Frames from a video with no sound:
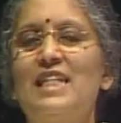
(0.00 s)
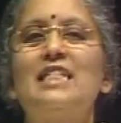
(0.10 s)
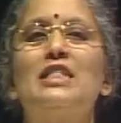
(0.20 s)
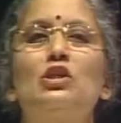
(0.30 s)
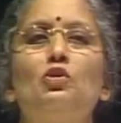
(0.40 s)

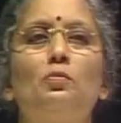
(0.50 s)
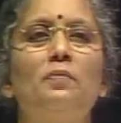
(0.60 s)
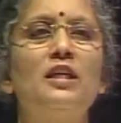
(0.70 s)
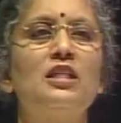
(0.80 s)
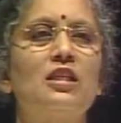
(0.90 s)
It is the
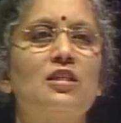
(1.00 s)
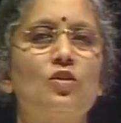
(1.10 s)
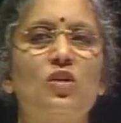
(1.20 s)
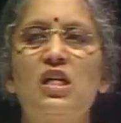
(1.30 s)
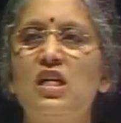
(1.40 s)

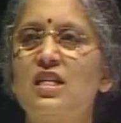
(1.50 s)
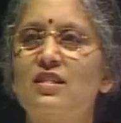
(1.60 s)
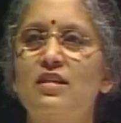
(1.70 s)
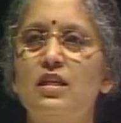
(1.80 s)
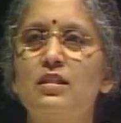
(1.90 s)
Upanishad, so he
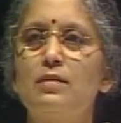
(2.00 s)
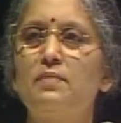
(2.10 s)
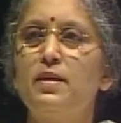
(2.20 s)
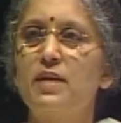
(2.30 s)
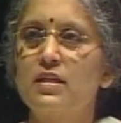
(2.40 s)
does it, he
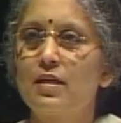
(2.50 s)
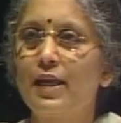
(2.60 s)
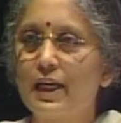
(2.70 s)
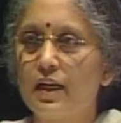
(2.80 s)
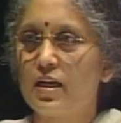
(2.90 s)
simply makes a
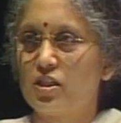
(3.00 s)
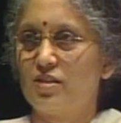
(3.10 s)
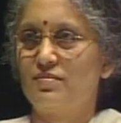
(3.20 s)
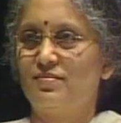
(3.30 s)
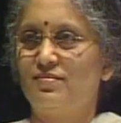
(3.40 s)

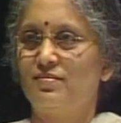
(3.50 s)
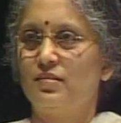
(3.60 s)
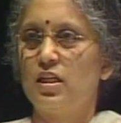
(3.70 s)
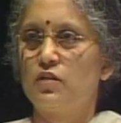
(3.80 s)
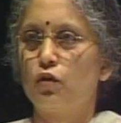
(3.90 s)
declaration.
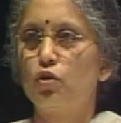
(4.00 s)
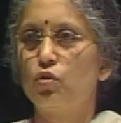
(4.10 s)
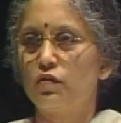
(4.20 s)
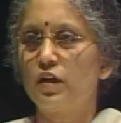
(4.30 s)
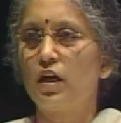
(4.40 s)
It's for
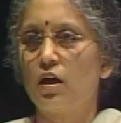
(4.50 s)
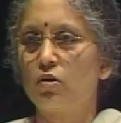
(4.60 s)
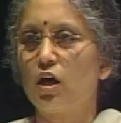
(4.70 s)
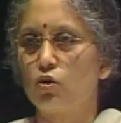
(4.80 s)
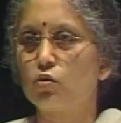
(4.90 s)
you to figure
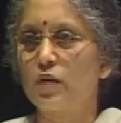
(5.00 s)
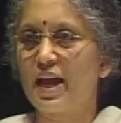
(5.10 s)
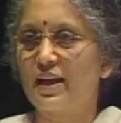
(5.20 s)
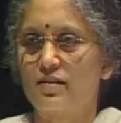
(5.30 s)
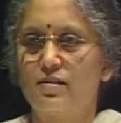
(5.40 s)
out how
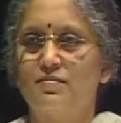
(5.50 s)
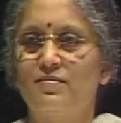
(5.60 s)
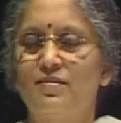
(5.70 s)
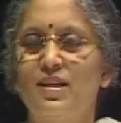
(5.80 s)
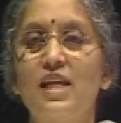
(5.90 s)
to act
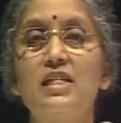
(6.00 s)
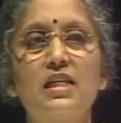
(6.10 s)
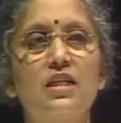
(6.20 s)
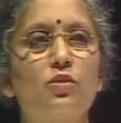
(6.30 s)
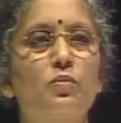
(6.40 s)

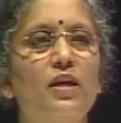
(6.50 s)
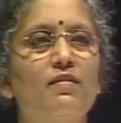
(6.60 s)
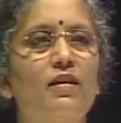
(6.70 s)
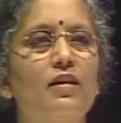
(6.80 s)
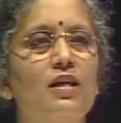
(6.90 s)
in such a
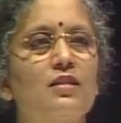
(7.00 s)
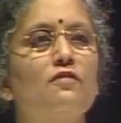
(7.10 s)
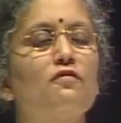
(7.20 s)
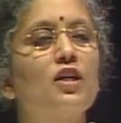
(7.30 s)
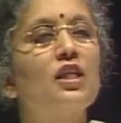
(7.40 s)
way that it
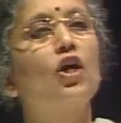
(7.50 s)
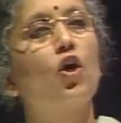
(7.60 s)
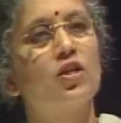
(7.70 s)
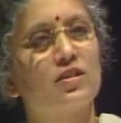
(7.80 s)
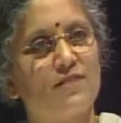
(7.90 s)
doesn't further
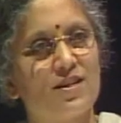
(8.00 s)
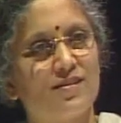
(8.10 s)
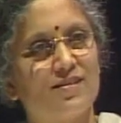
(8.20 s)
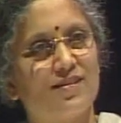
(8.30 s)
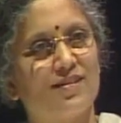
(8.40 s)
cause a
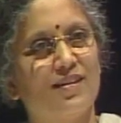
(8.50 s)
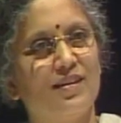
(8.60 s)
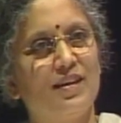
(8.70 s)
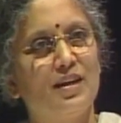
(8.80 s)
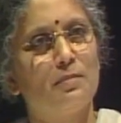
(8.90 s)
vasana.
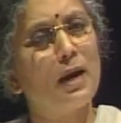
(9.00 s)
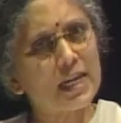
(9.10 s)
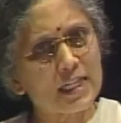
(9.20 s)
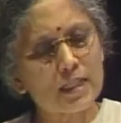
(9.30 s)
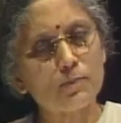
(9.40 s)

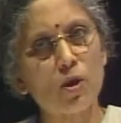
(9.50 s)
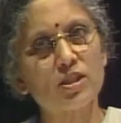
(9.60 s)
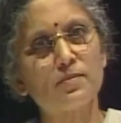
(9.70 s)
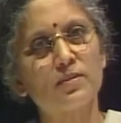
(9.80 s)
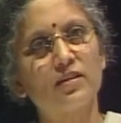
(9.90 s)
But it is
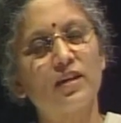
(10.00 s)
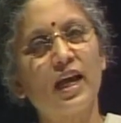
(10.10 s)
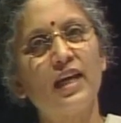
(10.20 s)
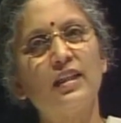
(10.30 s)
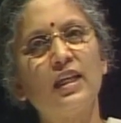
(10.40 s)
possible
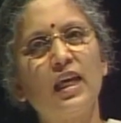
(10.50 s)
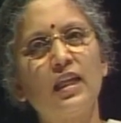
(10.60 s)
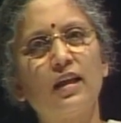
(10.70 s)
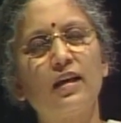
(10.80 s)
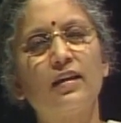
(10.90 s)
and in the
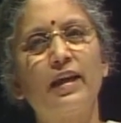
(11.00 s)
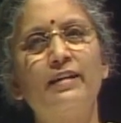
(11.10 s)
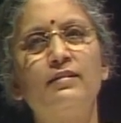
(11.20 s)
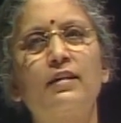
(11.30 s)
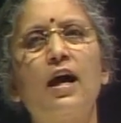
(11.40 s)
Gita, the
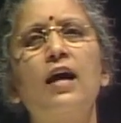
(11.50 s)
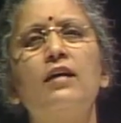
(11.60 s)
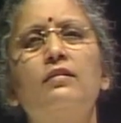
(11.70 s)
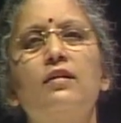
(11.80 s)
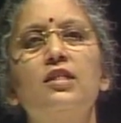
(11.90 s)

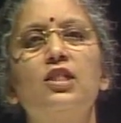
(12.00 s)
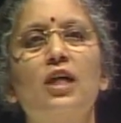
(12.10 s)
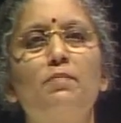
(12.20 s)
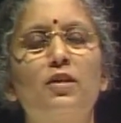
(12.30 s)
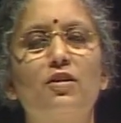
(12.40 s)
entire third
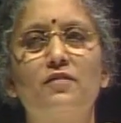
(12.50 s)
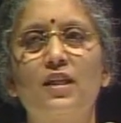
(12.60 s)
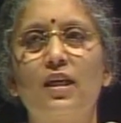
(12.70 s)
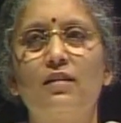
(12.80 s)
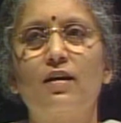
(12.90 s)
chapter
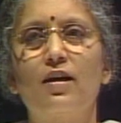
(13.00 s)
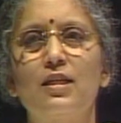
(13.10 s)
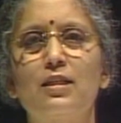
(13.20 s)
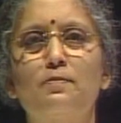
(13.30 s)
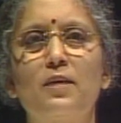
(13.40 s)
of the
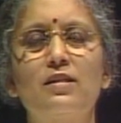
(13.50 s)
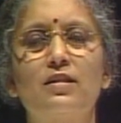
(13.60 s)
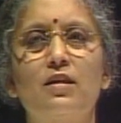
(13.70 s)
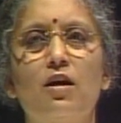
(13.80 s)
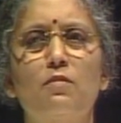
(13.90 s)
Gita, he
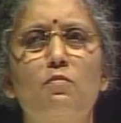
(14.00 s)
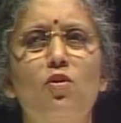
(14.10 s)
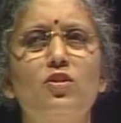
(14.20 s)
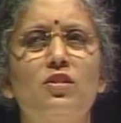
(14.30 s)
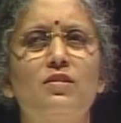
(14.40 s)
spells it out
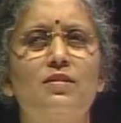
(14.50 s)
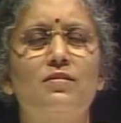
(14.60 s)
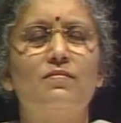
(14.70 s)
most